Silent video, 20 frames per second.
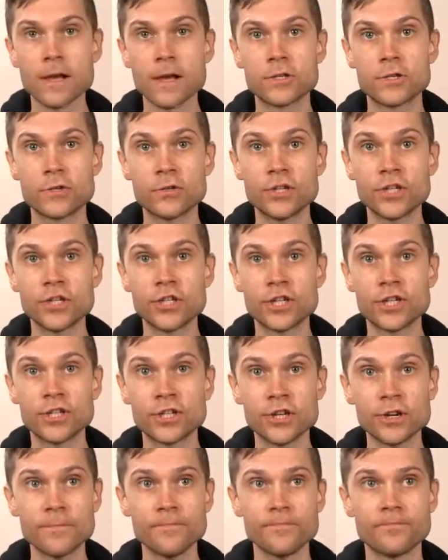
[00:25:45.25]
sushi
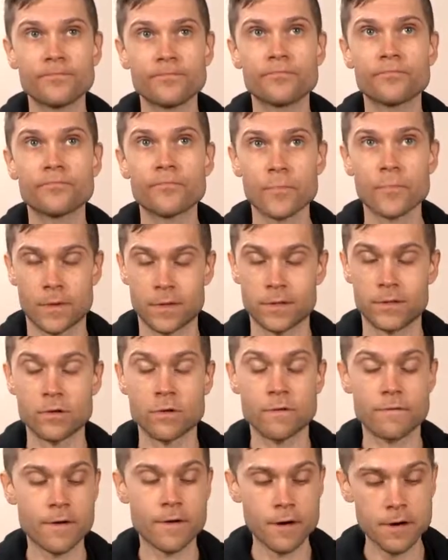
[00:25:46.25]
ginger,
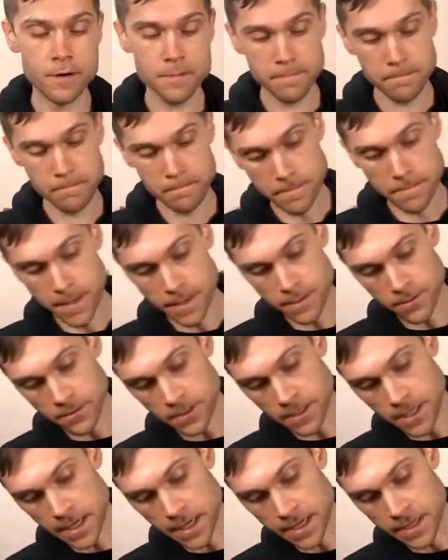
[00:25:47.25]
so far, it
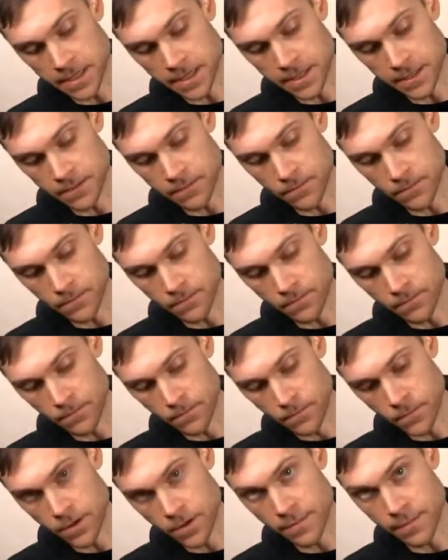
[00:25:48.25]
looks like it's
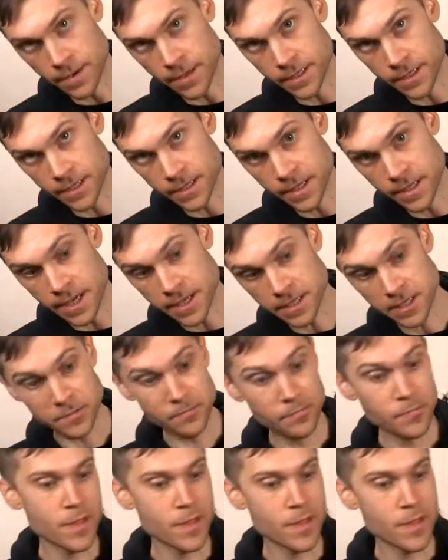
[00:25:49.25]
going to be a success.